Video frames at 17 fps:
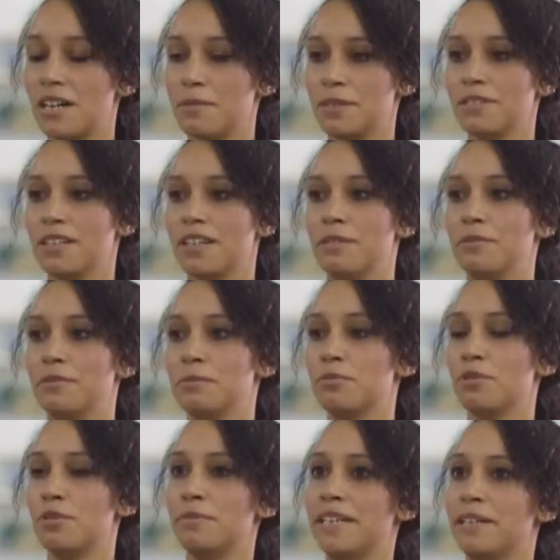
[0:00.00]
will come a time
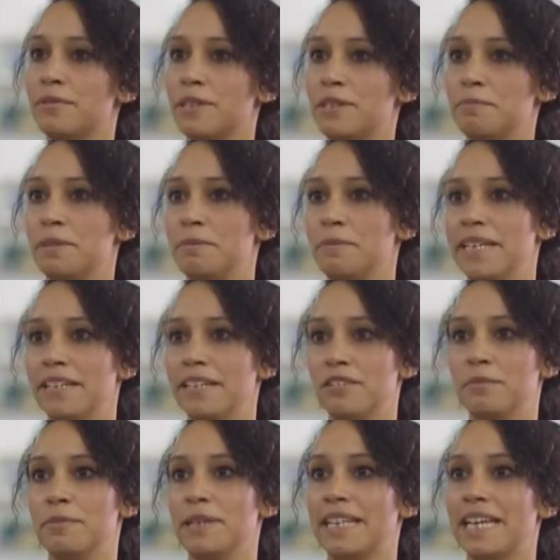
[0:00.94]
when probably it won't be me,
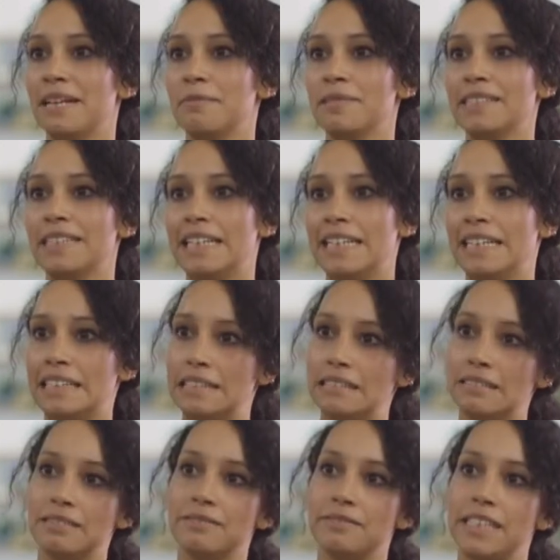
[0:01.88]
it'll be them
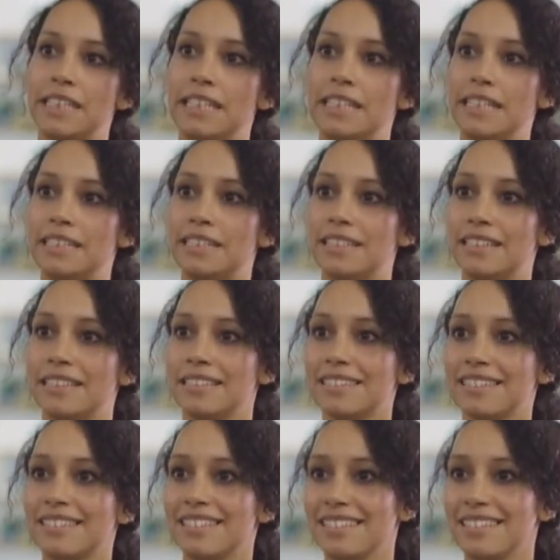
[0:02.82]
saying that you need to
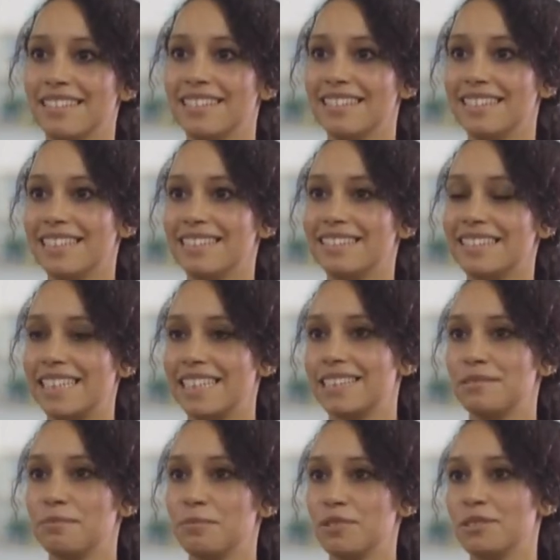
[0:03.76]

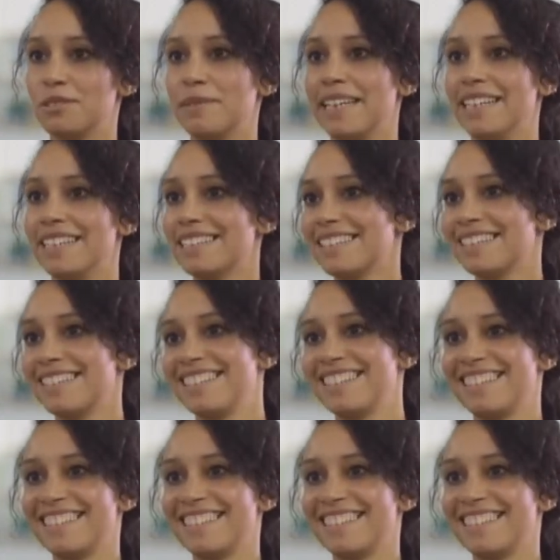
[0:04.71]
get some more space.